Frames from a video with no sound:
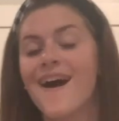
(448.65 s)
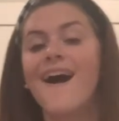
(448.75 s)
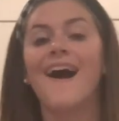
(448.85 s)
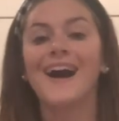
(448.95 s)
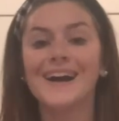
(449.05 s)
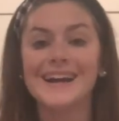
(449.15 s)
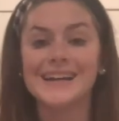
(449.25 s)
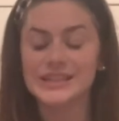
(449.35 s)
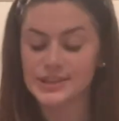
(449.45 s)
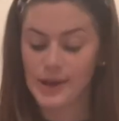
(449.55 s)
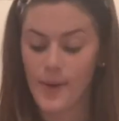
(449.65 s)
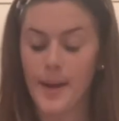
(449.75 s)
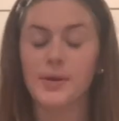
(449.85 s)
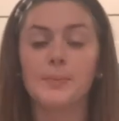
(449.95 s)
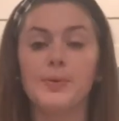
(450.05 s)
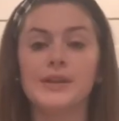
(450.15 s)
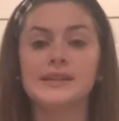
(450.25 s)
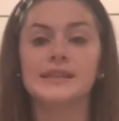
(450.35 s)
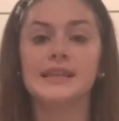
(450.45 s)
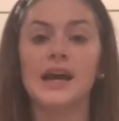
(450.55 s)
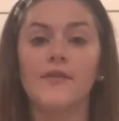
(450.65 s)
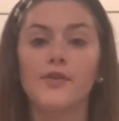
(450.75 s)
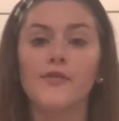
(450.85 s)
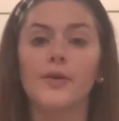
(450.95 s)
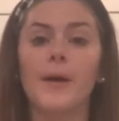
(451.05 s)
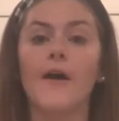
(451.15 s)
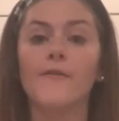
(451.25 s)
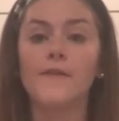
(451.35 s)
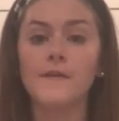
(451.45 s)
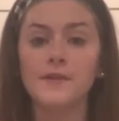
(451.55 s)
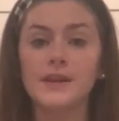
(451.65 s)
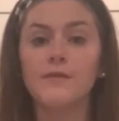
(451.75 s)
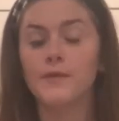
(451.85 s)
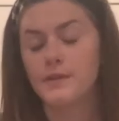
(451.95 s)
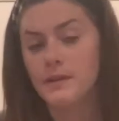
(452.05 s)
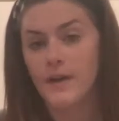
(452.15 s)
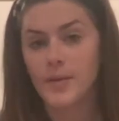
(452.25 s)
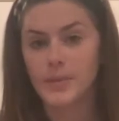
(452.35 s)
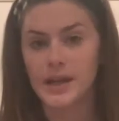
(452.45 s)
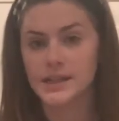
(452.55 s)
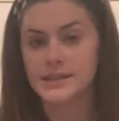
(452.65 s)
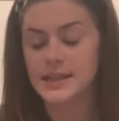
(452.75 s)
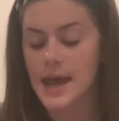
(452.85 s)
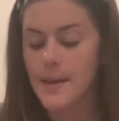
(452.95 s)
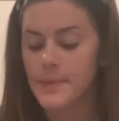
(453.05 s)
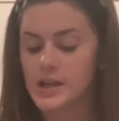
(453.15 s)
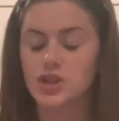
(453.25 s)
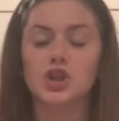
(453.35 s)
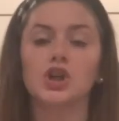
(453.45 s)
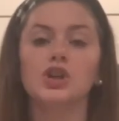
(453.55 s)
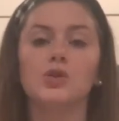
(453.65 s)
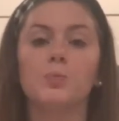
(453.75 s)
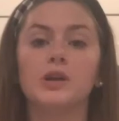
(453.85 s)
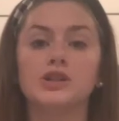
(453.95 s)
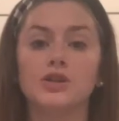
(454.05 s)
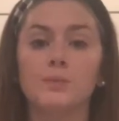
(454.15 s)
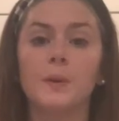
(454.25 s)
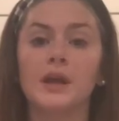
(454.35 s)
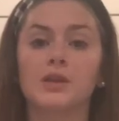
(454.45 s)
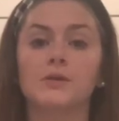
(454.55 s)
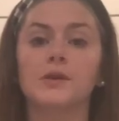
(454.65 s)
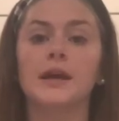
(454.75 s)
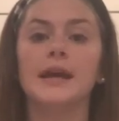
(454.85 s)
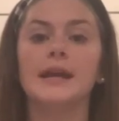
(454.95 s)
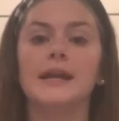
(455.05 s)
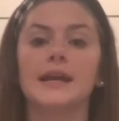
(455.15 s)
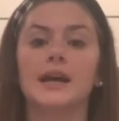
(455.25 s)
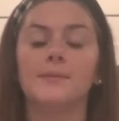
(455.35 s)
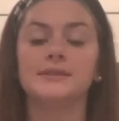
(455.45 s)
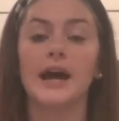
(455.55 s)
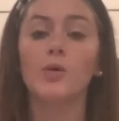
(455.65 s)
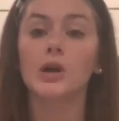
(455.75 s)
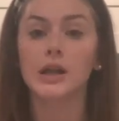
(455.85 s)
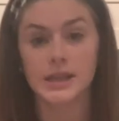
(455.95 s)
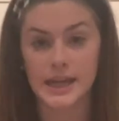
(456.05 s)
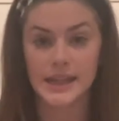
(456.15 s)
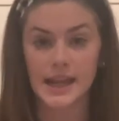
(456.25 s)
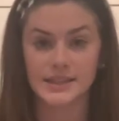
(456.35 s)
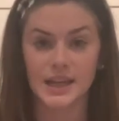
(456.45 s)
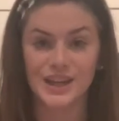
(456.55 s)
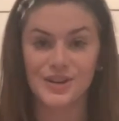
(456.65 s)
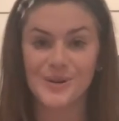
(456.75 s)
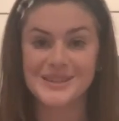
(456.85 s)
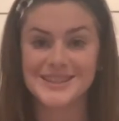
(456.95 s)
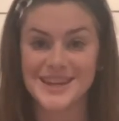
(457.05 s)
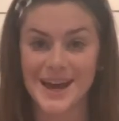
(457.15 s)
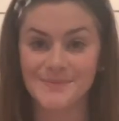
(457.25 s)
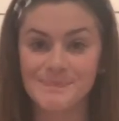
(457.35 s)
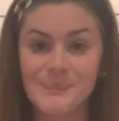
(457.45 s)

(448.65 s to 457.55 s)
All right, so I'm gonna put this in the oven for about 50 to 55 minutes. Make sure you put a toothpick through it and it comes out clean. That's how you know it's done.